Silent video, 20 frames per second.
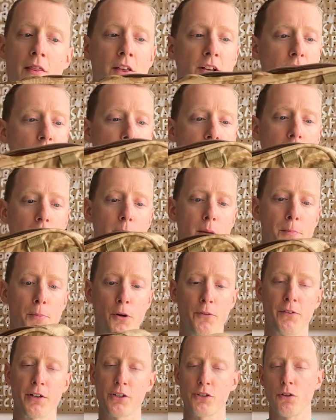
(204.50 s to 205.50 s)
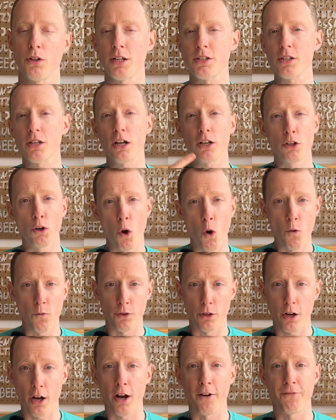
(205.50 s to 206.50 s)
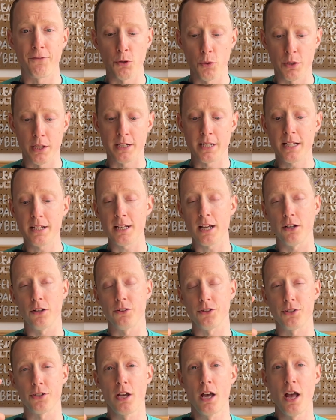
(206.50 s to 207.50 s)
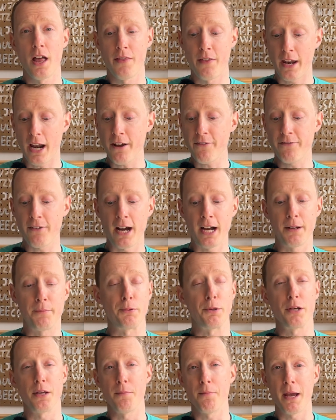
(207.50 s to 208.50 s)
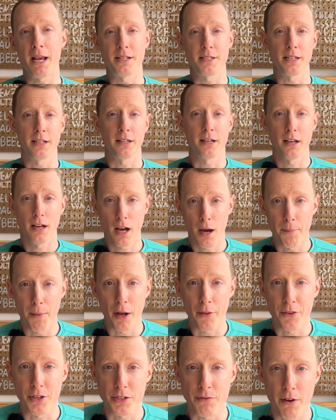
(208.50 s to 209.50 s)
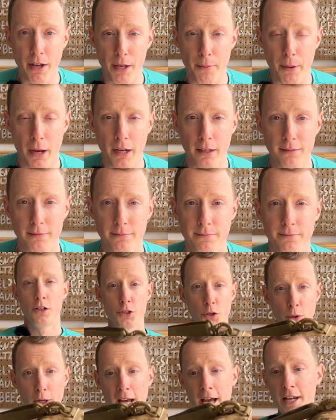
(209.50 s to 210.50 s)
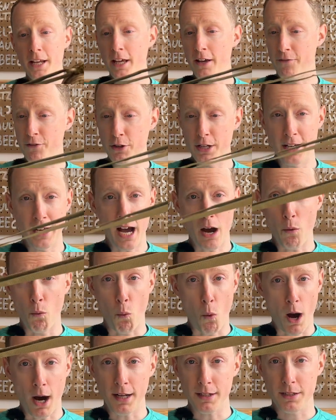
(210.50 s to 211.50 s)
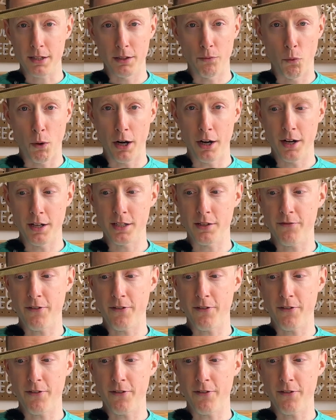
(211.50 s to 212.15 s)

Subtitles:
this is going to be perfect. So let's go over a few of the details that I find pretty amazing about this fanny pack. So again, if you did not want to wear it as a